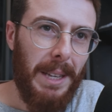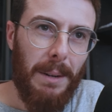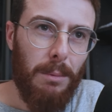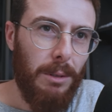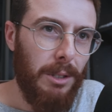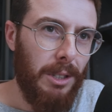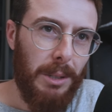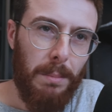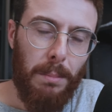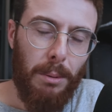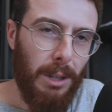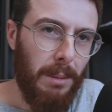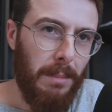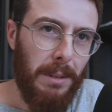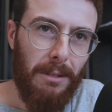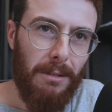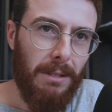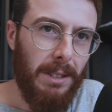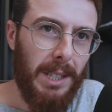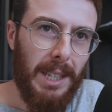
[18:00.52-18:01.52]
they would just put him
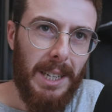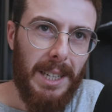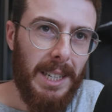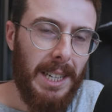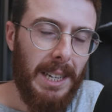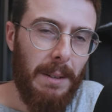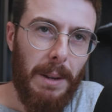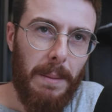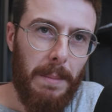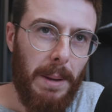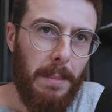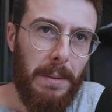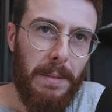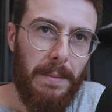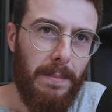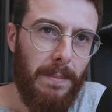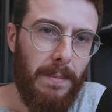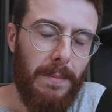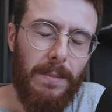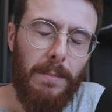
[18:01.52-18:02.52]
at Grassini anyway. Maybe
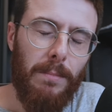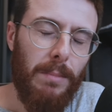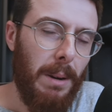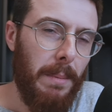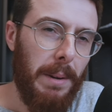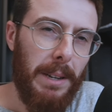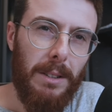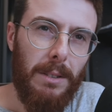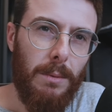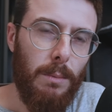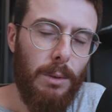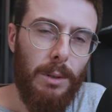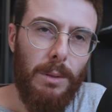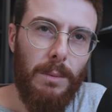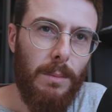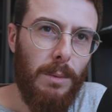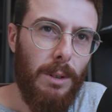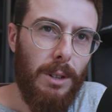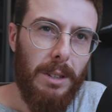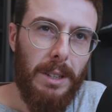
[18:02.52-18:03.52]
Pramac
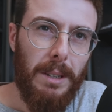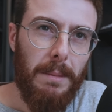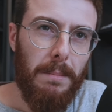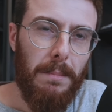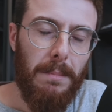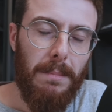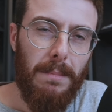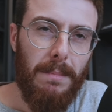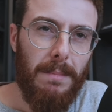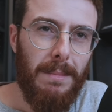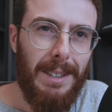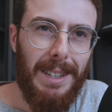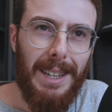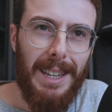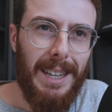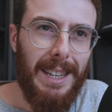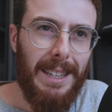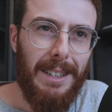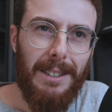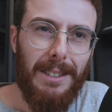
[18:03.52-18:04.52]
wouldn't want him.
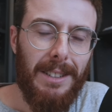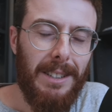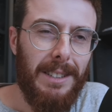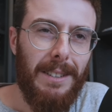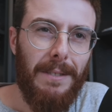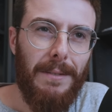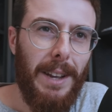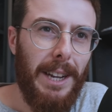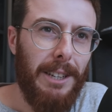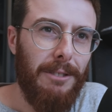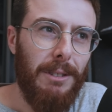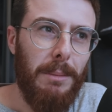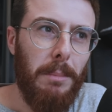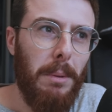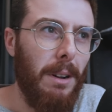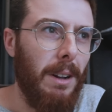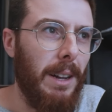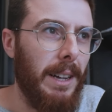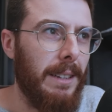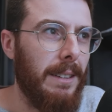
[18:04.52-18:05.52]
Because it's a factory
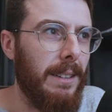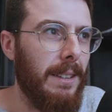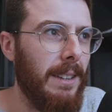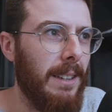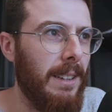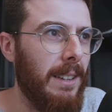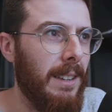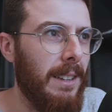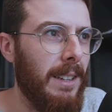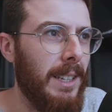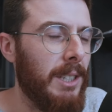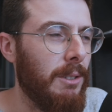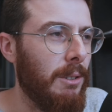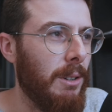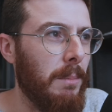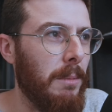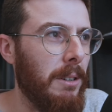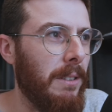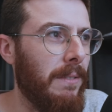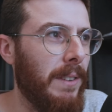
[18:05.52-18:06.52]
bike. Do you
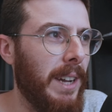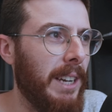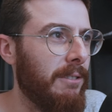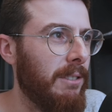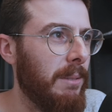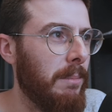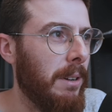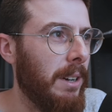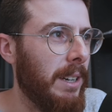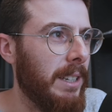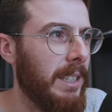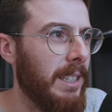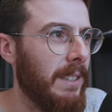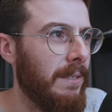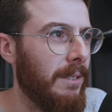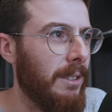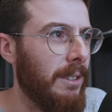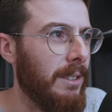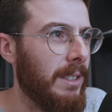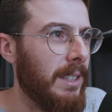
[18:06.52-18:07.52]
want him on a factory bike in his
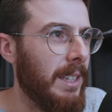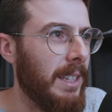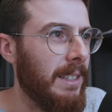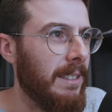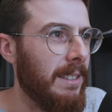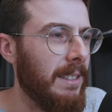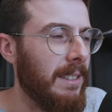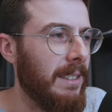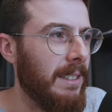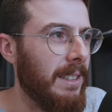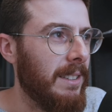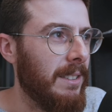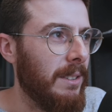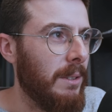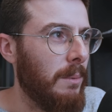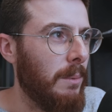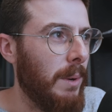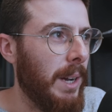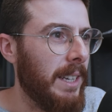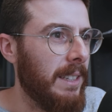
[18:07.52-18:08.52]
first season? Is it
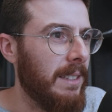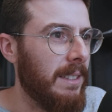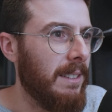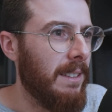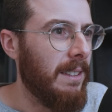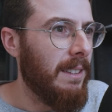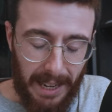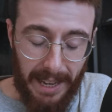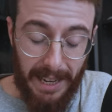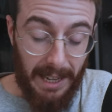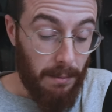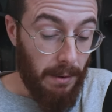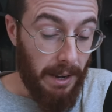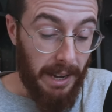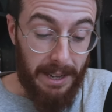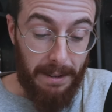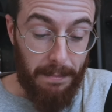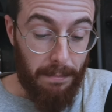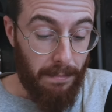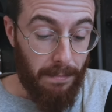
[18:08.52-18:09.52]
a waste?
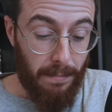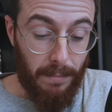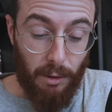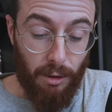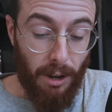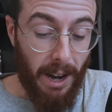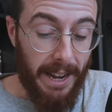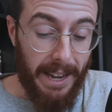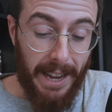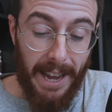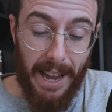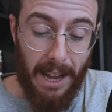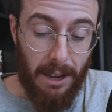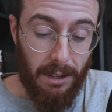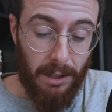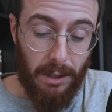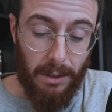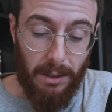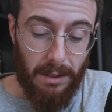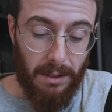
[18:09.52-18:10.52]
Anyway,
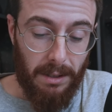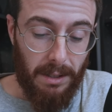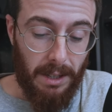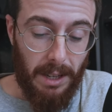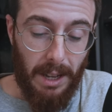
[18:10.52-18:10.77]
Trackhouse.